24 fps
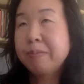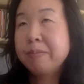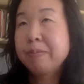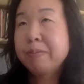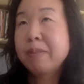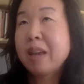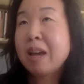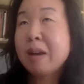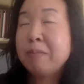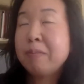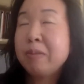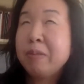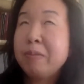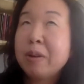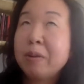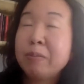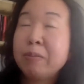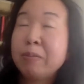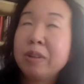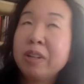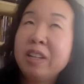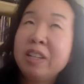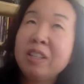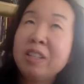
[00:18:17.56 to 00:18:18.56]
happy
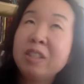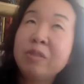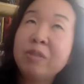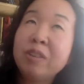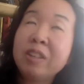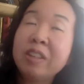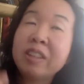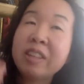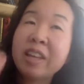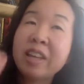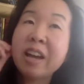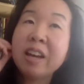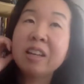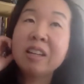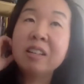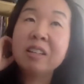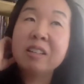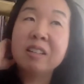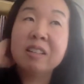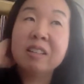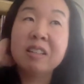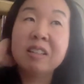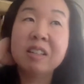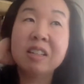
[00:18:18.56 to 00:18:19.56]
memories with that
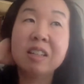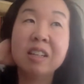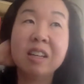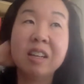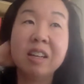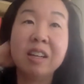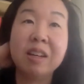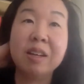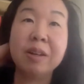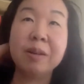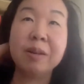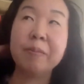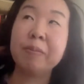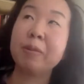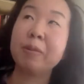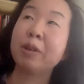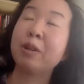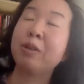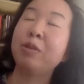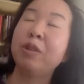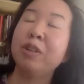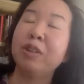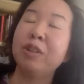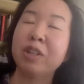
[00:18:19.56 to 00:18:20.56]

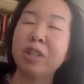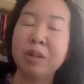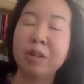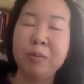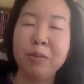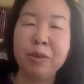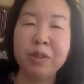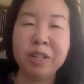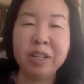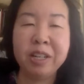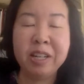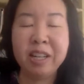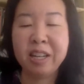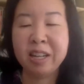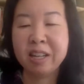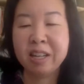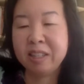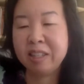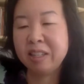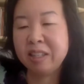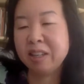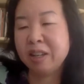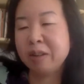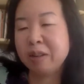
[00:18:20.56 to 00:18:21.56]
queer community
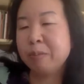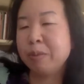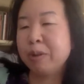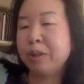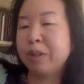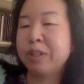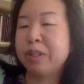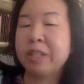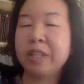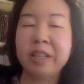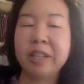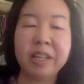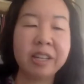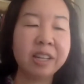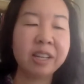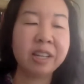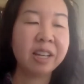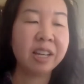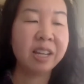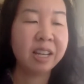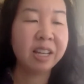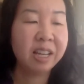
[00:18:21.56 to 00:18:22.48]
as a young person.